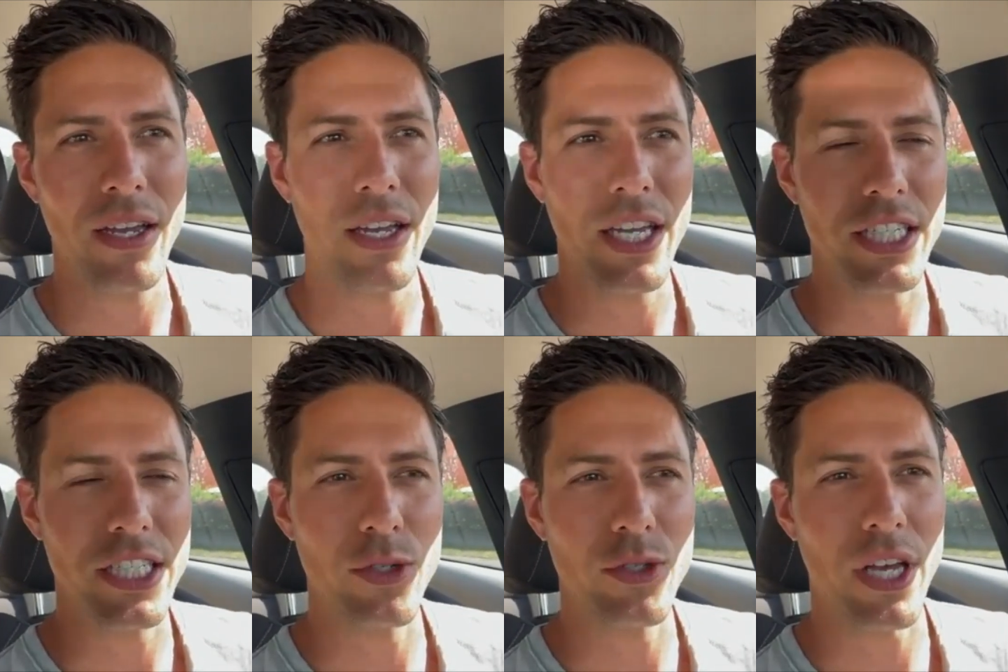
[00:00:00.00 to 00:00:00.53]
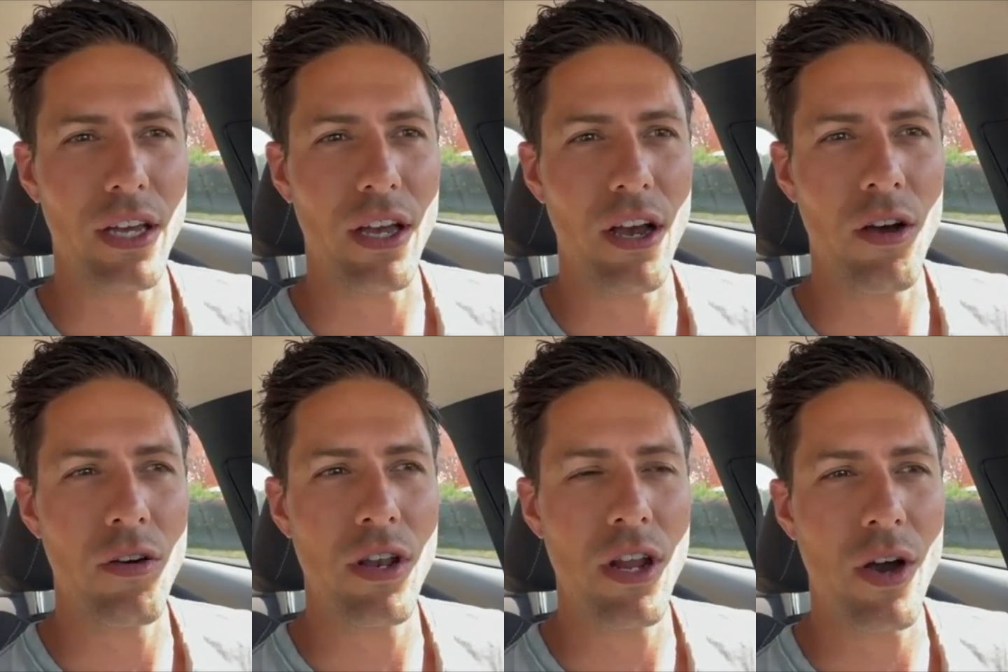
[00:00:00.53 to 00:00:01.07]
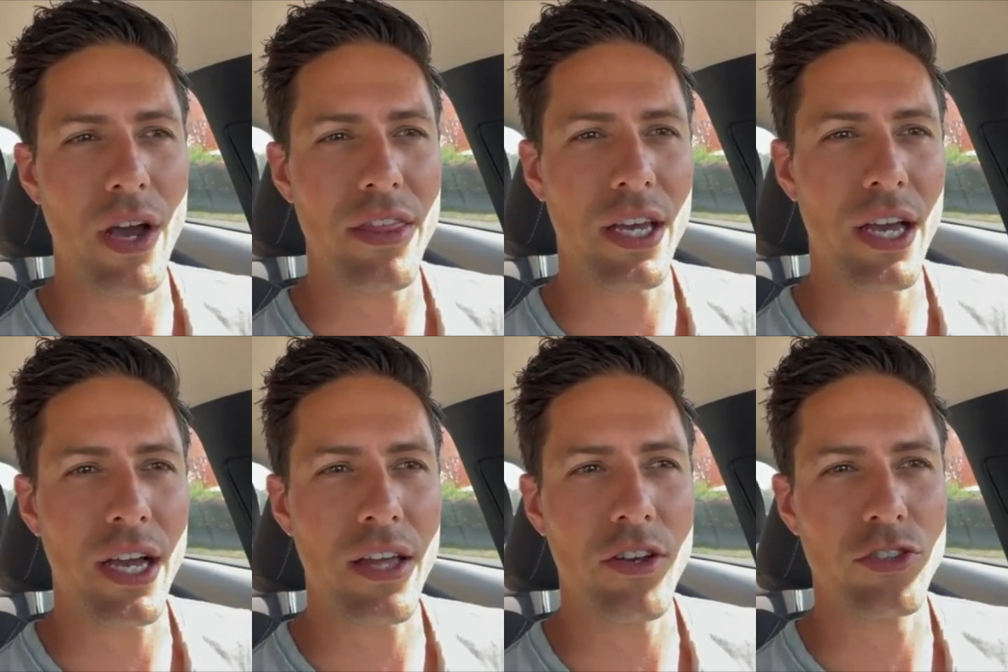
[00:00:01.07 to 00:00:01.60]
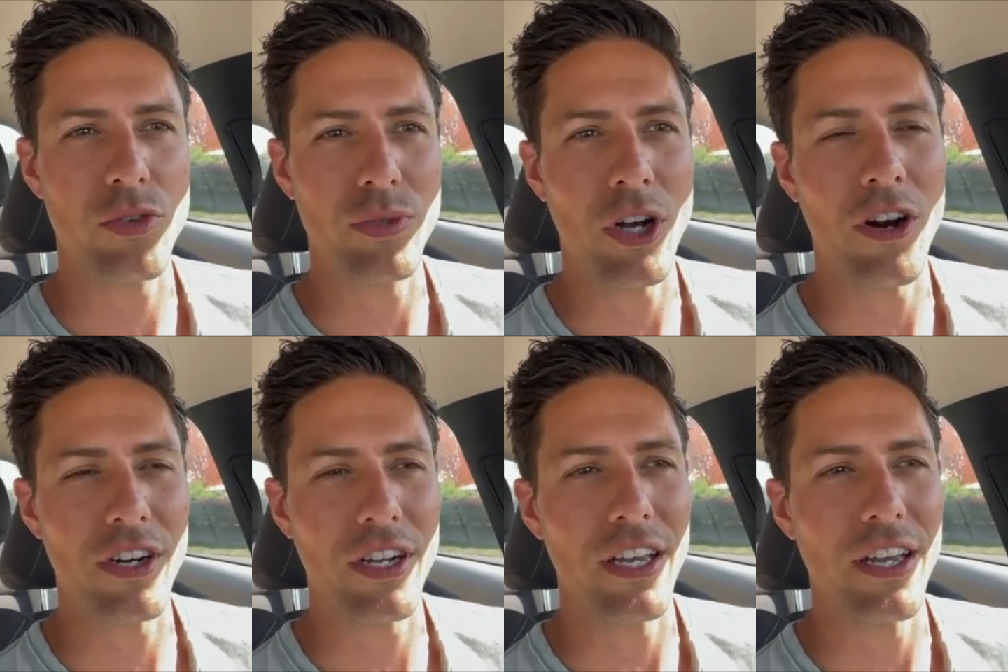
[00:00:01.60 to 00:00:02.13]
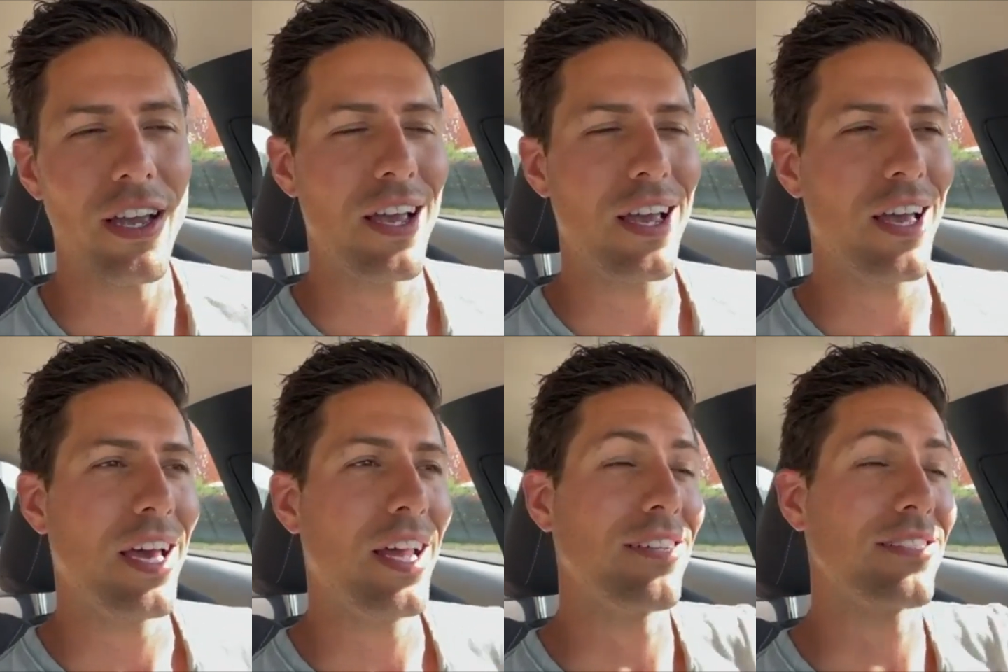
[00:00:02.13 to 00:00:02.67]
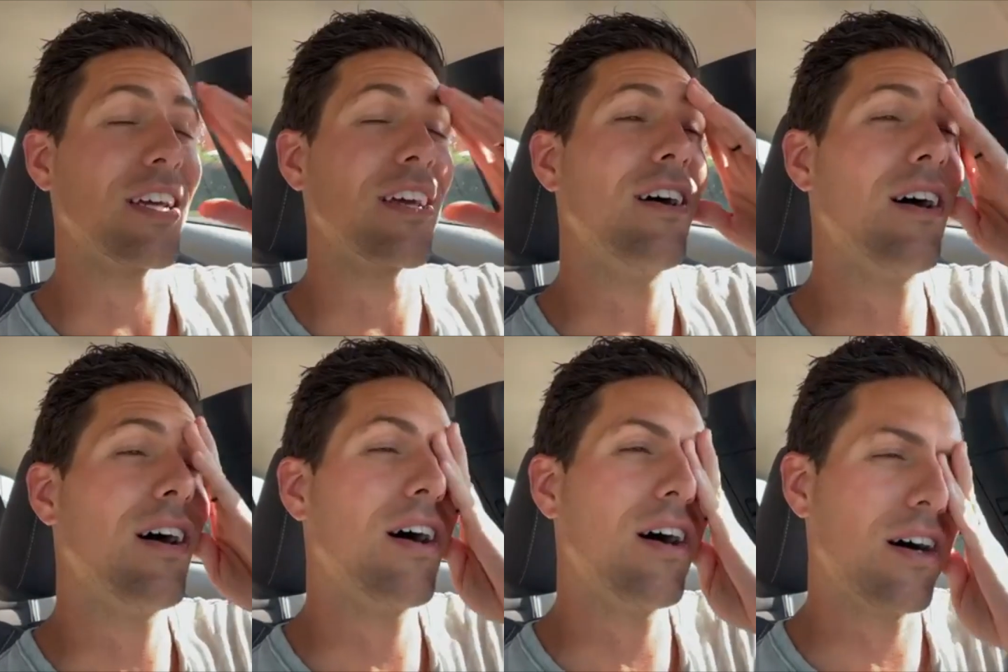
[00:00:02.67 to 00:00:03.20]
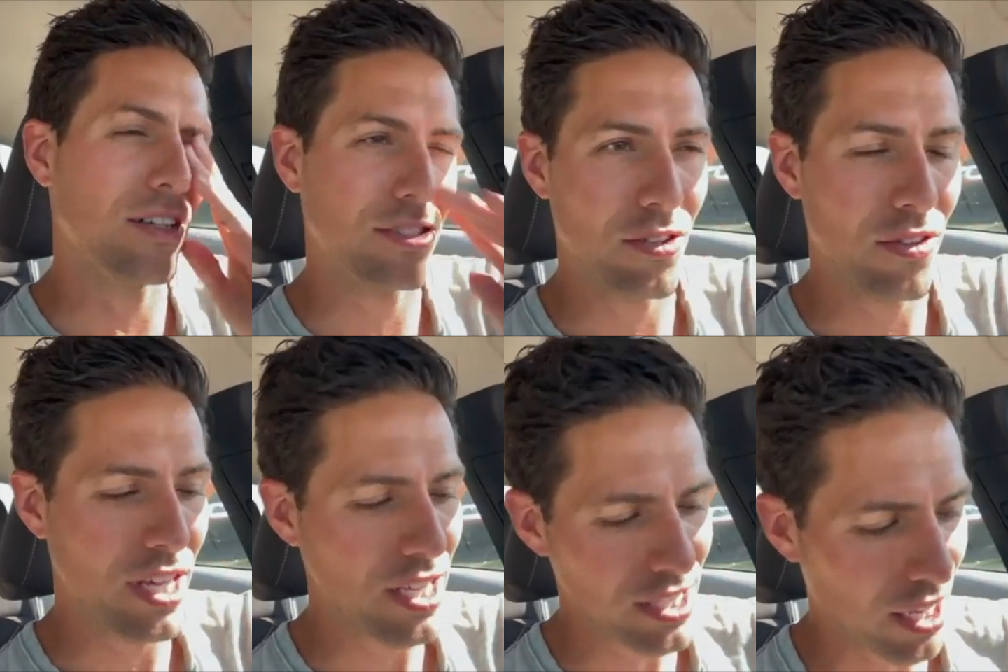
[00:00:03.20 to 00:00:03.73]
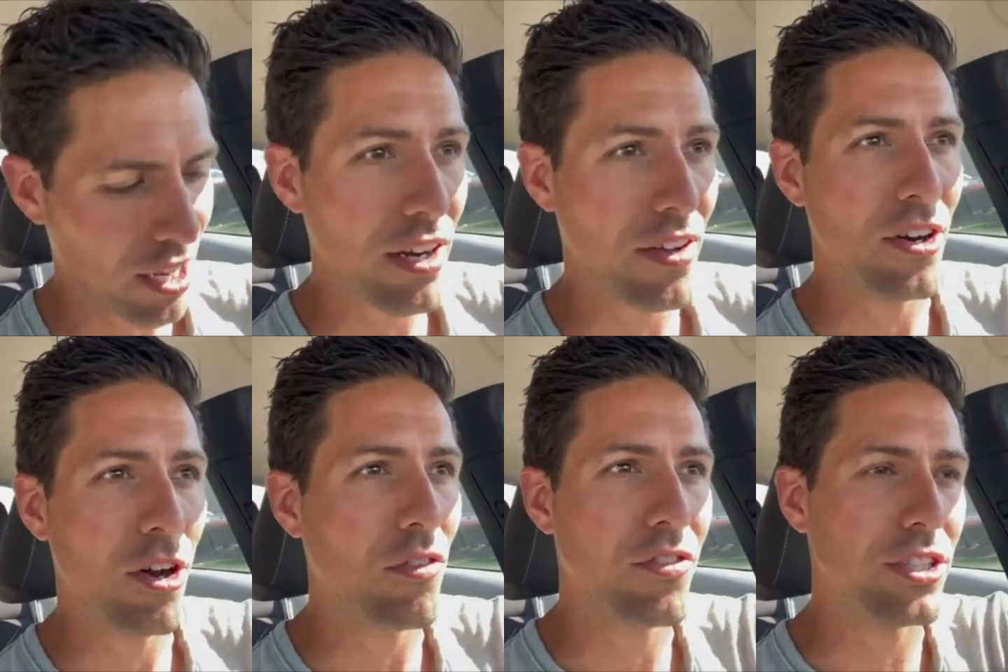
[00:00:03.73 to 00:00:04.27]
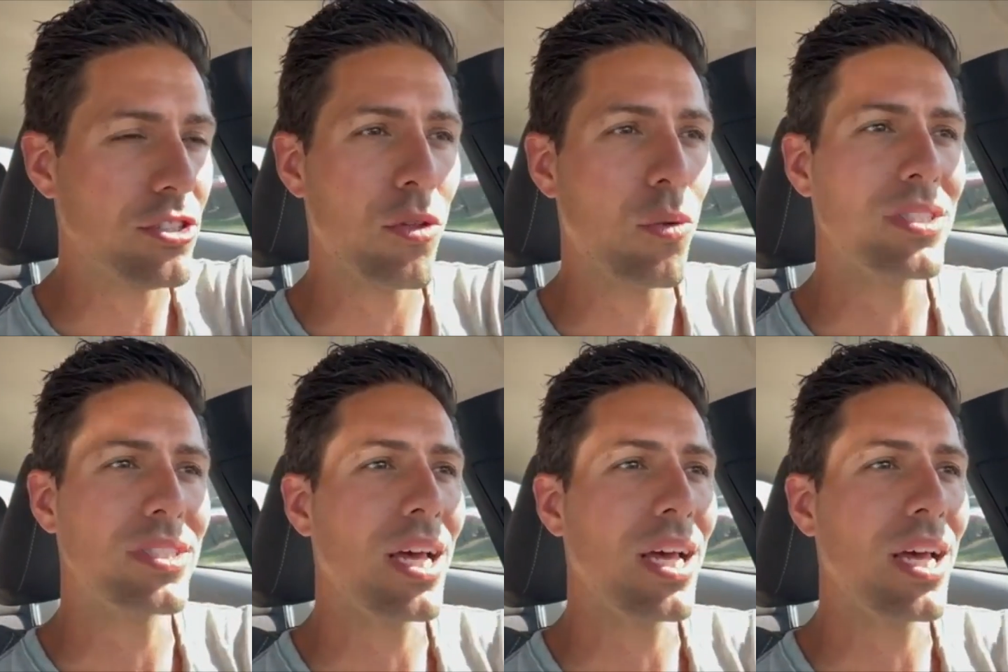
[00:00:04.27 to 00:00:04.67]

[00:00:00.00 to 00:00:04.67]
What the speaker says: And she was like, oh no, I think I got those from Target. And I was like, oh, so these, I don't even know if these are the ones I